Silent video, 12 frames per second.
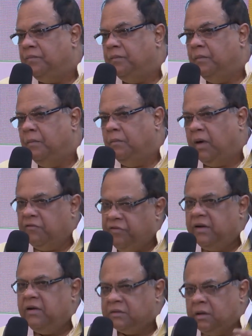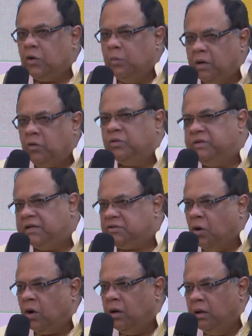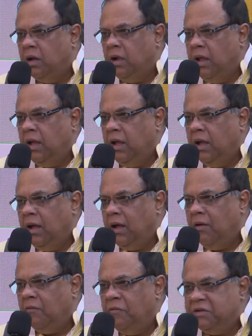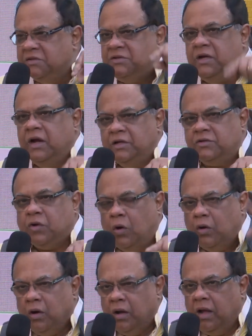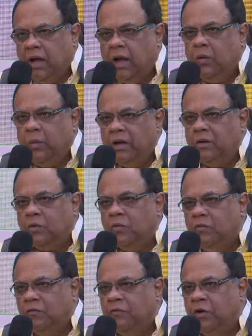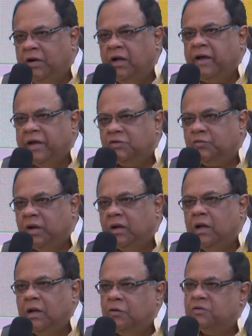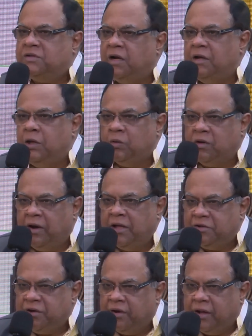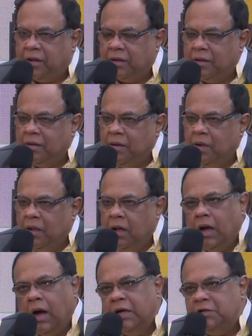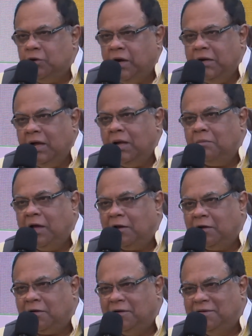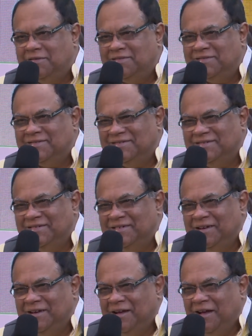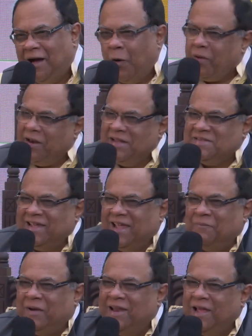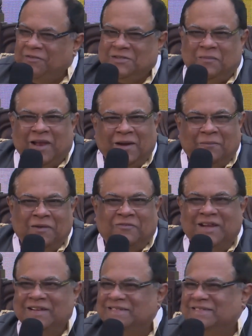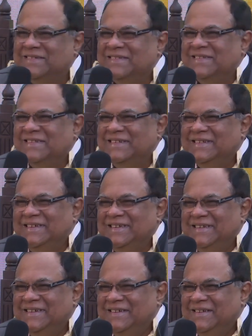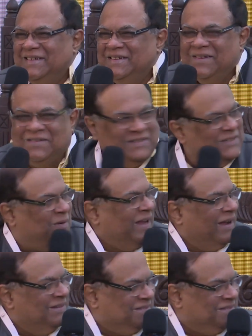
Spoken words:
My friend Ratan Kumar took that call with his GRE score and went to Florida, Gainesville to study nuclear engineering. I joined IIM Calcutta. How can I say my life is planned, my friends? This is my answer.